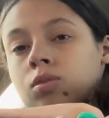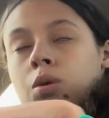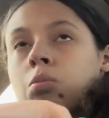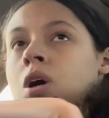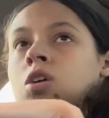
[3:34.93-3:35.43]

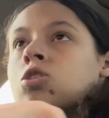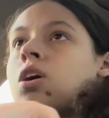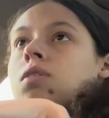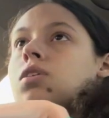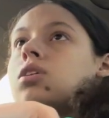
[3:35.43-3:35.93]
I'm not
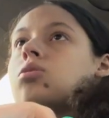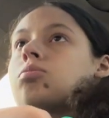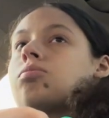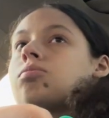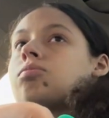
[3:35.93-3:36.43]
driving.
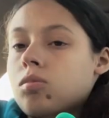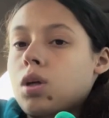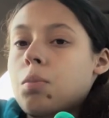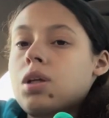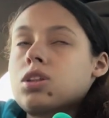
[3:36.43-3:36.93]

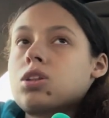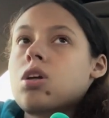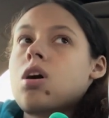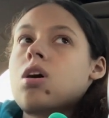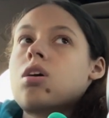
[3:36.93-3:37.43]
I'm about to show
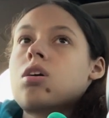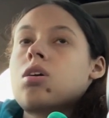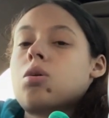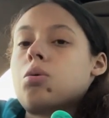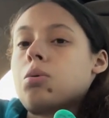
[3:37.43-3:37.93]
y'all
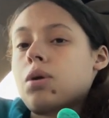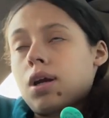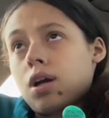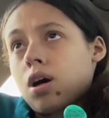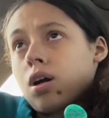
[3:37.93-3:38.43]
what
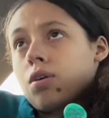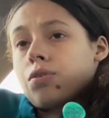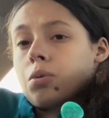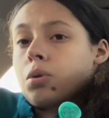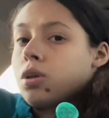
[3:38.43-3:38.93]
I got
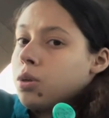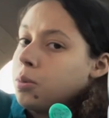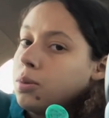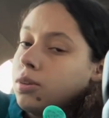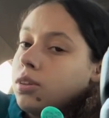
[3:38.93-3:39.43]
from
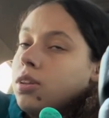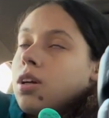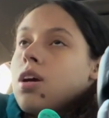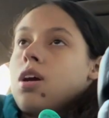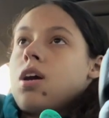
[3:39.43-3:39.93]
Qdoba.
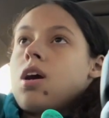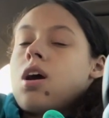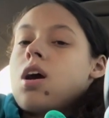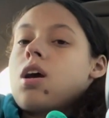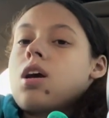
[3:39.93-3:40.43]

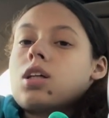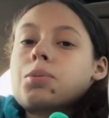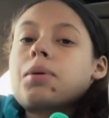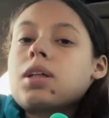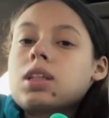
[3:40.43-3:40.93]
It's
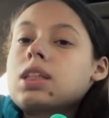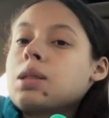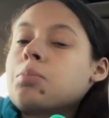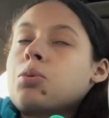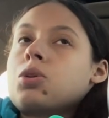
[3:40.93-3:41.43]
pretty
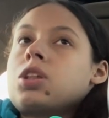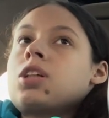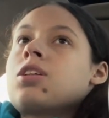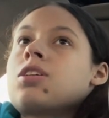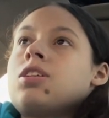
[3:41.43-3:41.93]
simple. It's
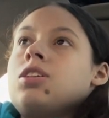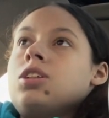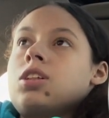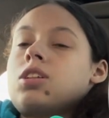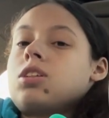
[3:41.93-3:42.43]
literally
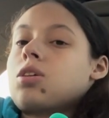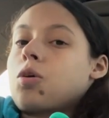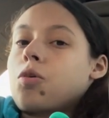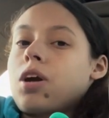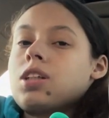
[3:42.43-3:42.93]
just
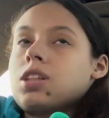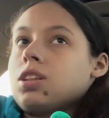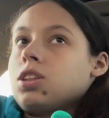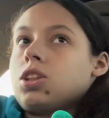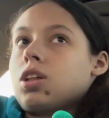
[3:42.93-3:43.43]
rice
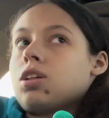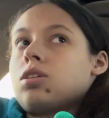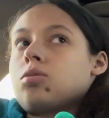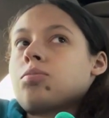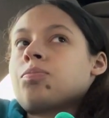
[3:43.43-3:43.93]
and
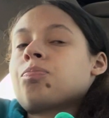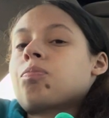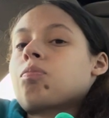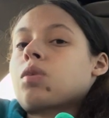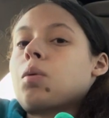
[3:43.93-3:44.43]
chicken.
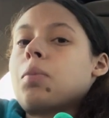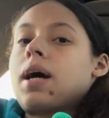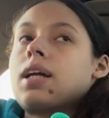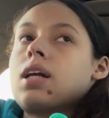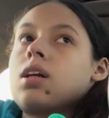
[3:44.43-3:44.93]
But
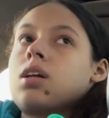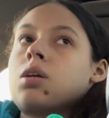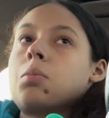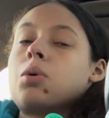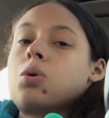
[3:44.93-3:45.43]
I get it in
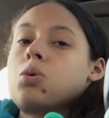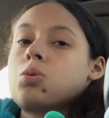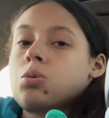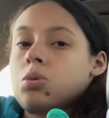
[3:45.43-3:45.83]
a bowl.